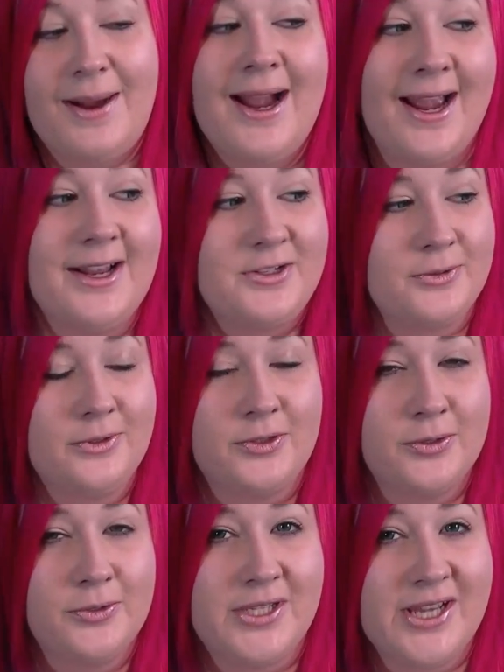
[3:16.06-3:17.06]
actual
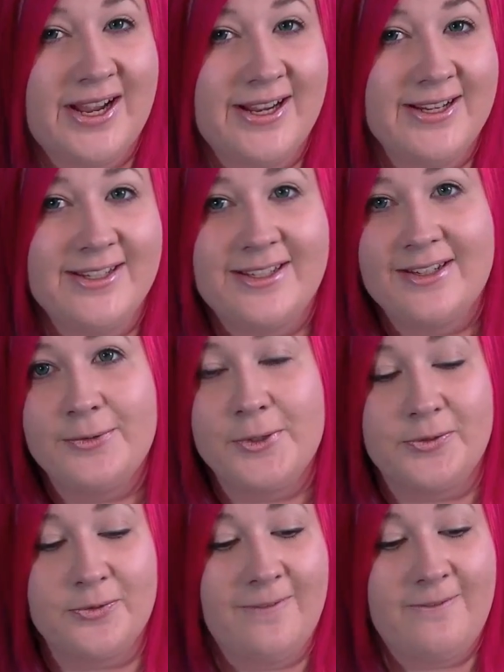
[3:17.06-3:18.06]
true size
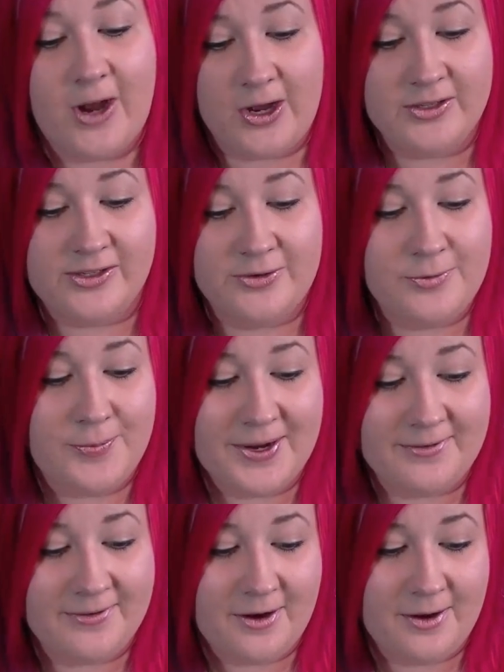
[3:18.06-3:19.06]
was far too
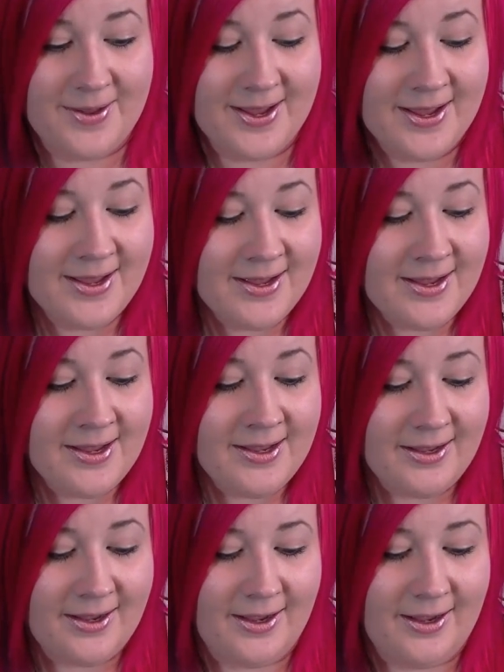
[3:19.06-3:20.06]
big for me.
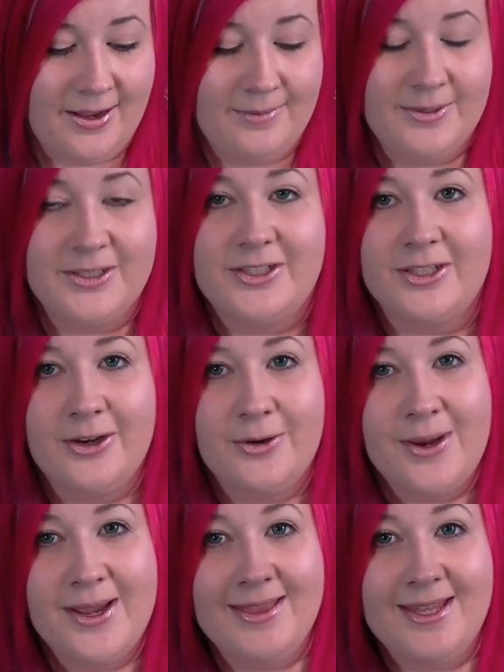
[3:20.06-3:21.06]

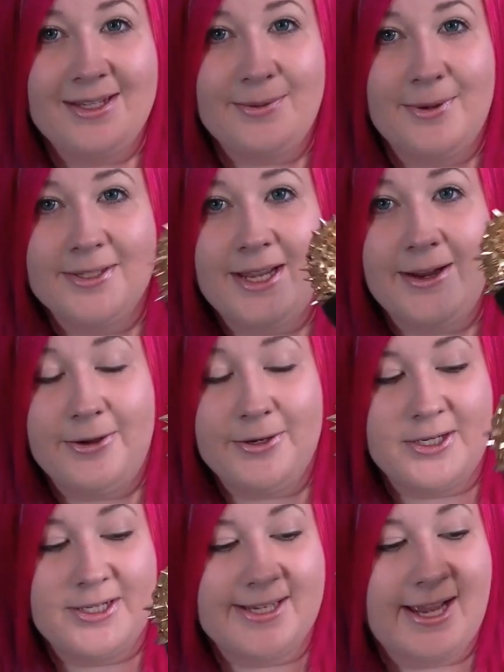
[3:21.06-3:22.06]
So in these ones I
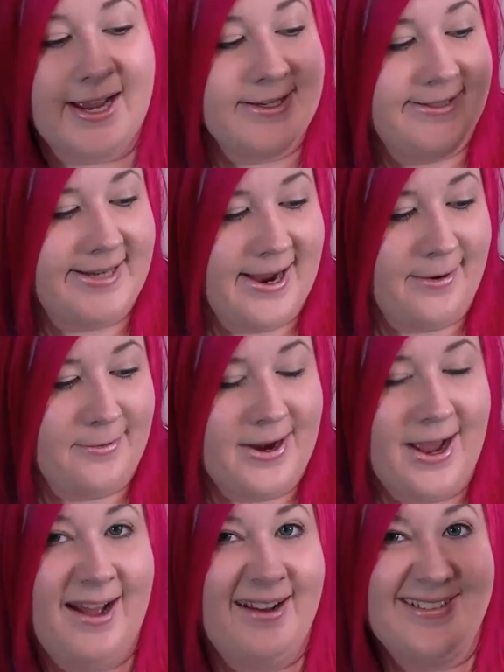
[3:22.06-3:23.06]
ordered a size down,
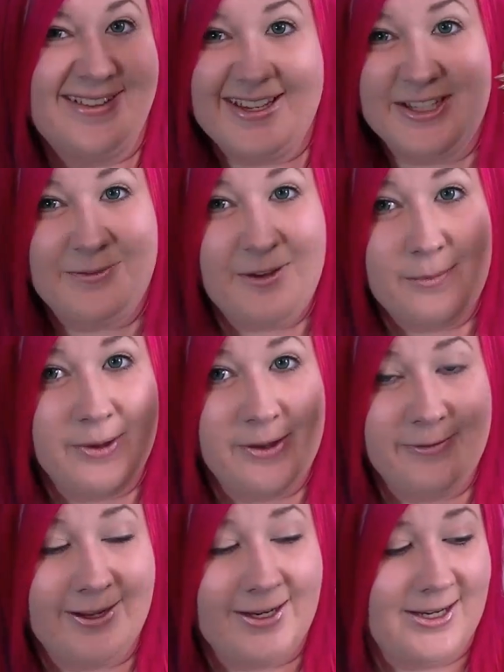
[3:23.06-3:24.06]
and these fit
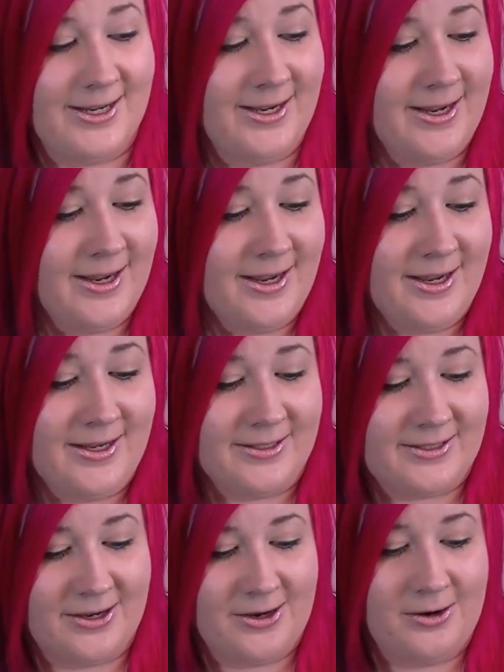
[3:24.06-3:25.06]
perfectly.
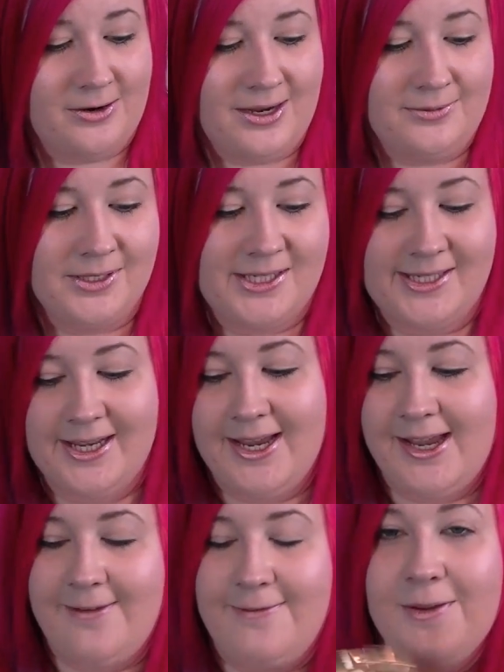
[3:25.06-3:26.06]
So I would
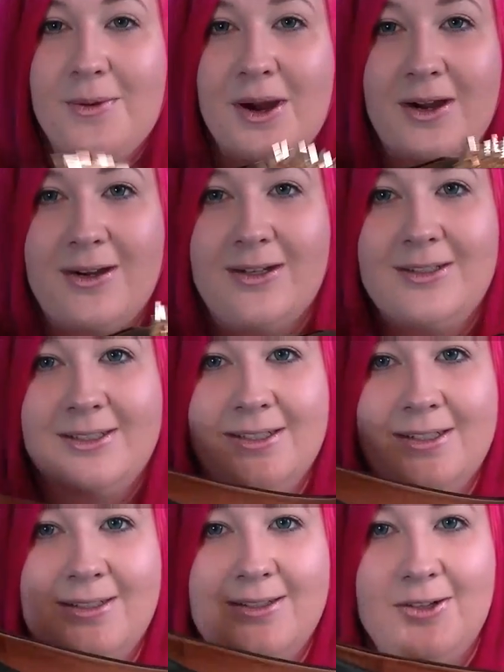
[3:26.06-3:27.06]
say if you are
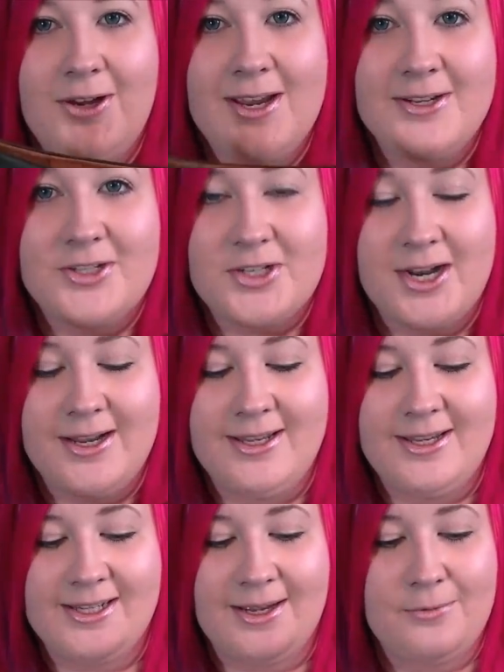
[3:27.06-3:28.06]
looking to try
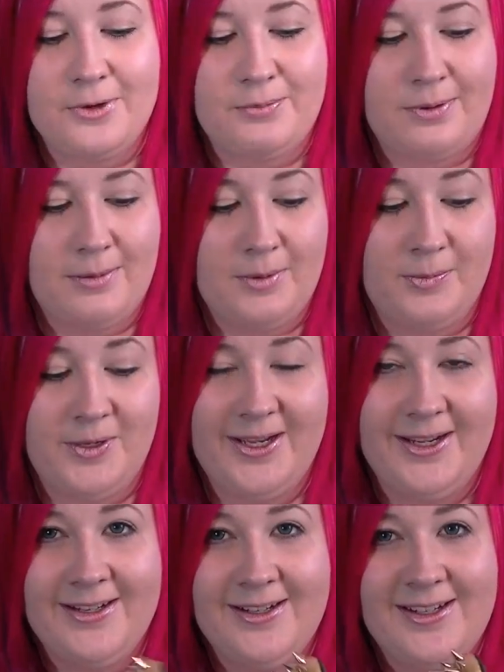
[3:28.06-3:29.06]
these, I would probably